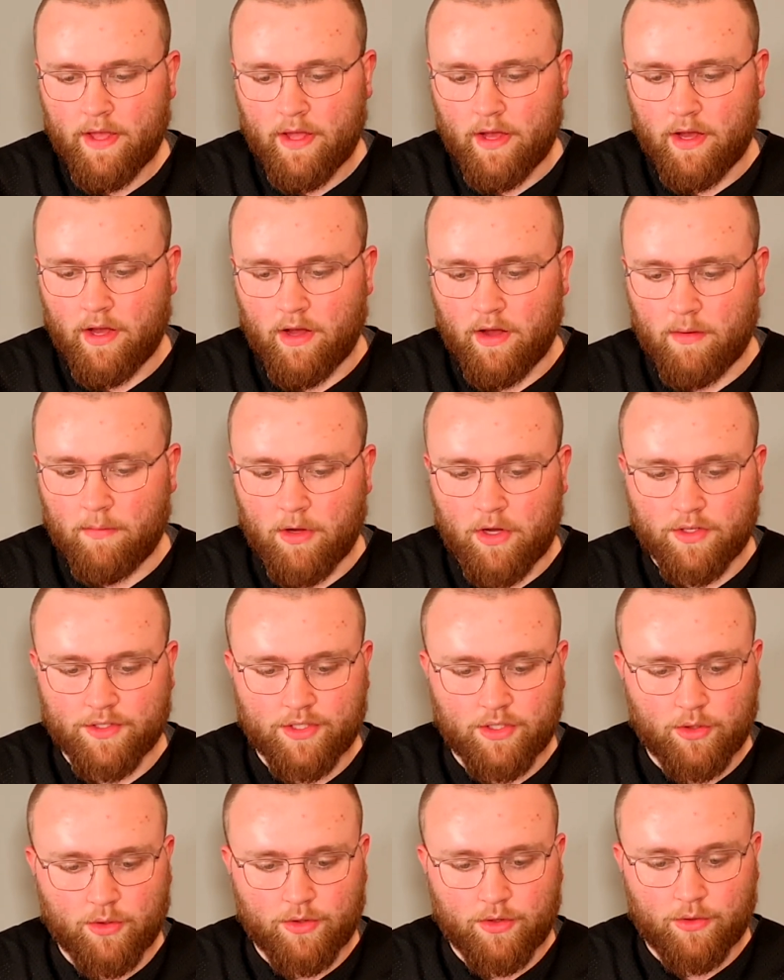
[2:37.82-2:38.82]

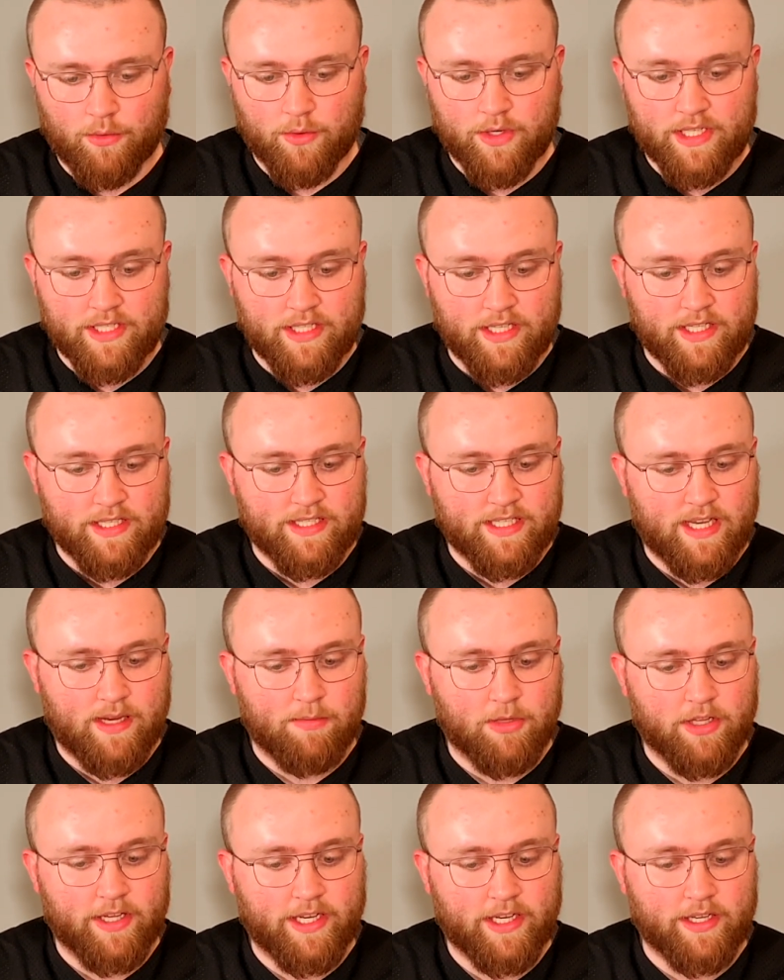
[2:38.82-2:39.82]
Also, the 3 seed
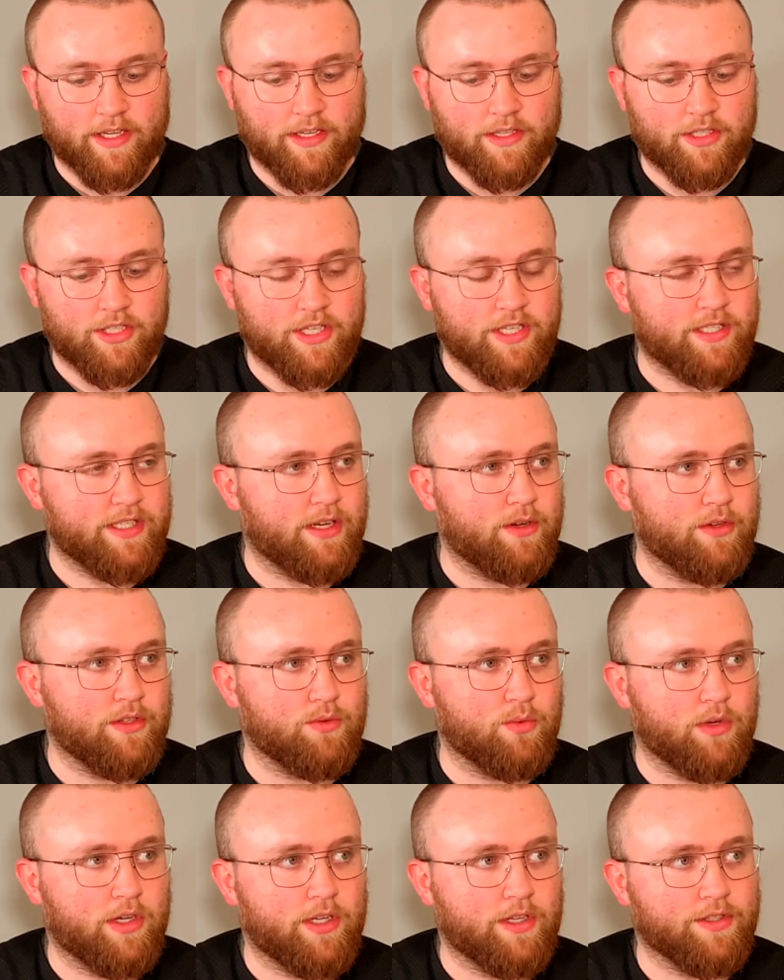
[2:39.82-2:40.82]
Sabalenka, she's out
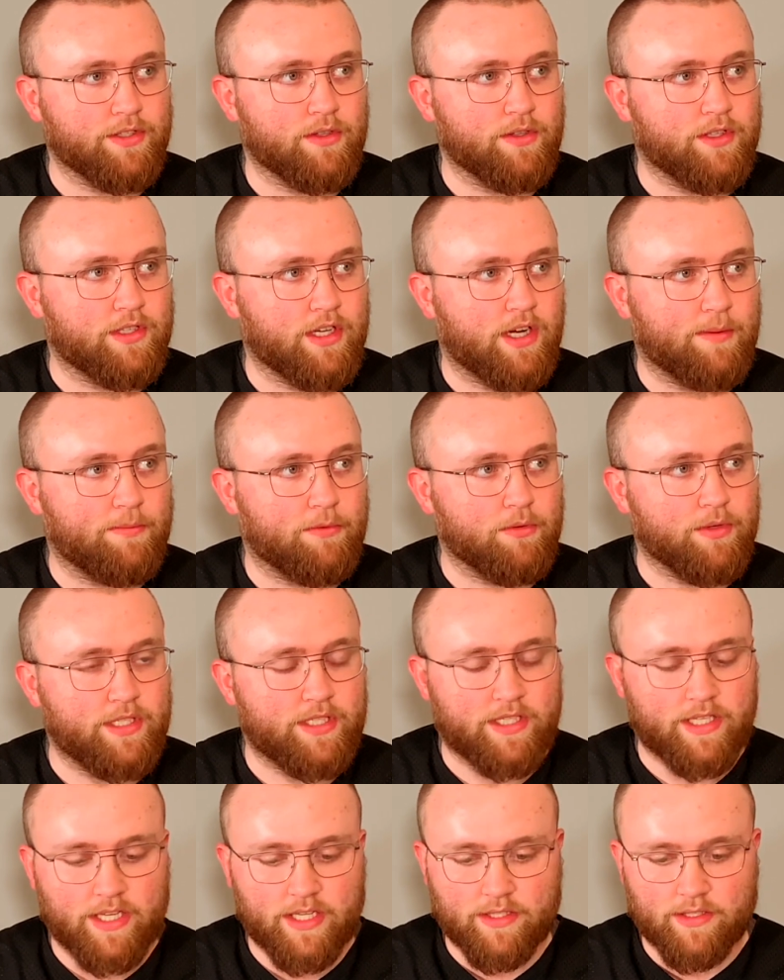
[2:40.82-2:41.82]
as well. So the top 3
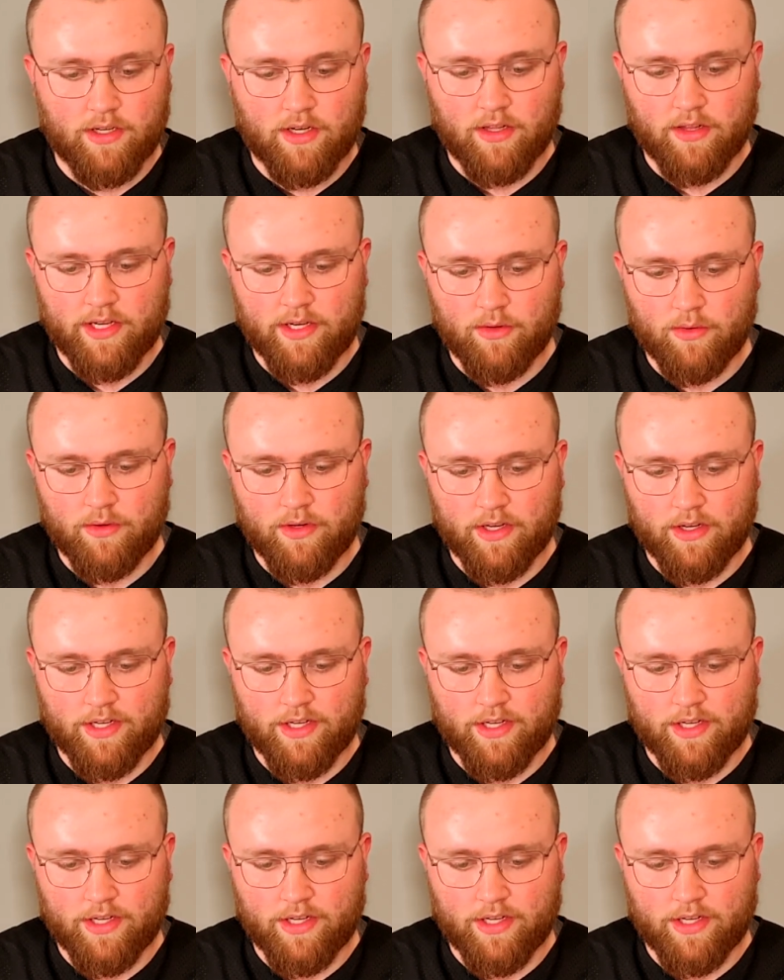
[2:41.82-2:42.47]
seeds all out.